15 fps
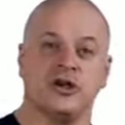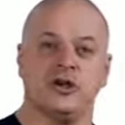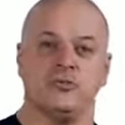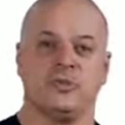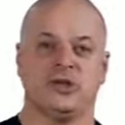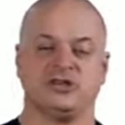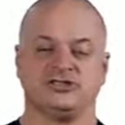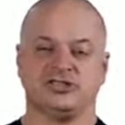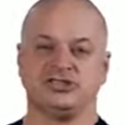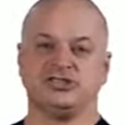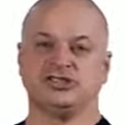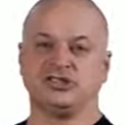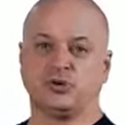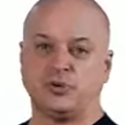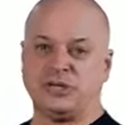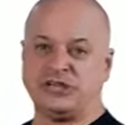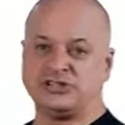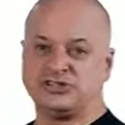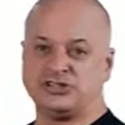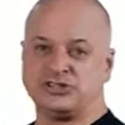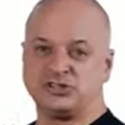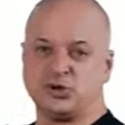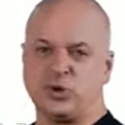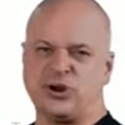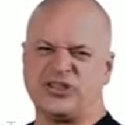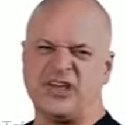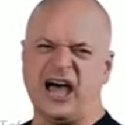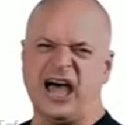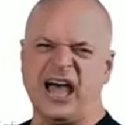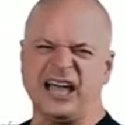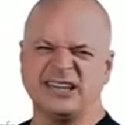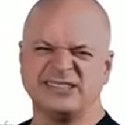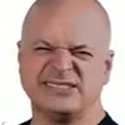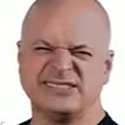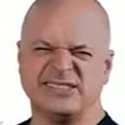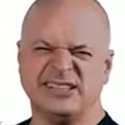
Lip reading: because it squeezes your thighs.